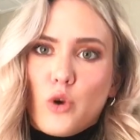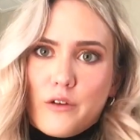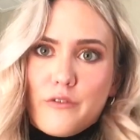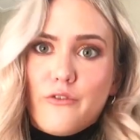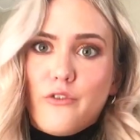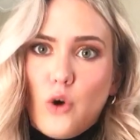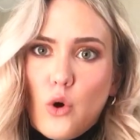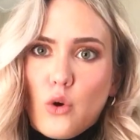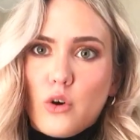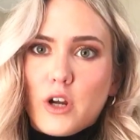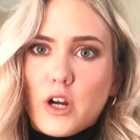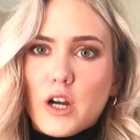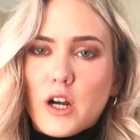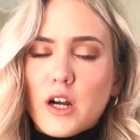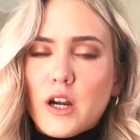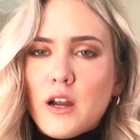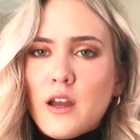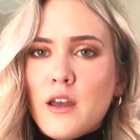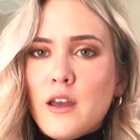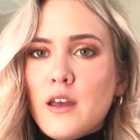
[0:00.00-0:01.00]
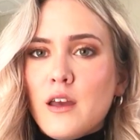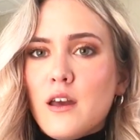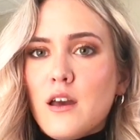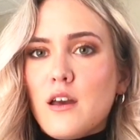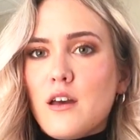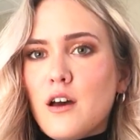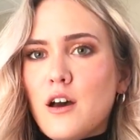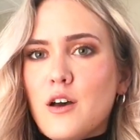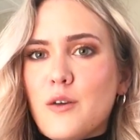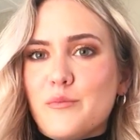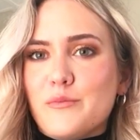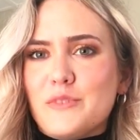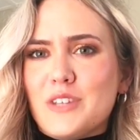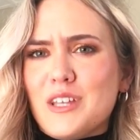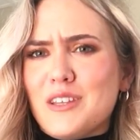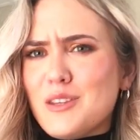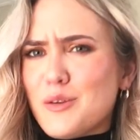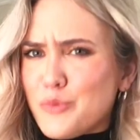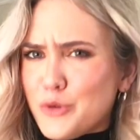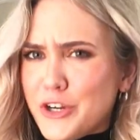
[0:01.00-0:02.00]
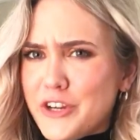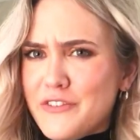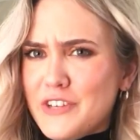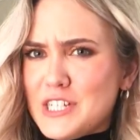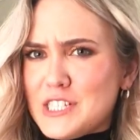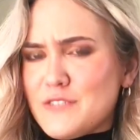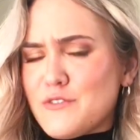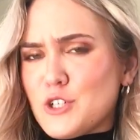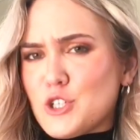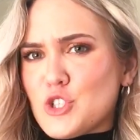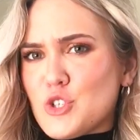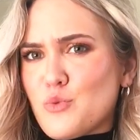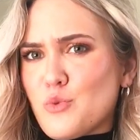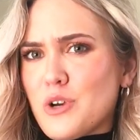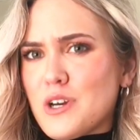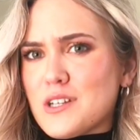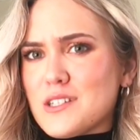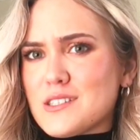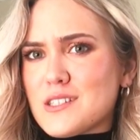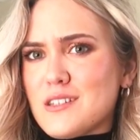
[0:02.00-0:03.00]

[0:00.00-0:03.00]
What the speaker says: vulgar than the previous version was.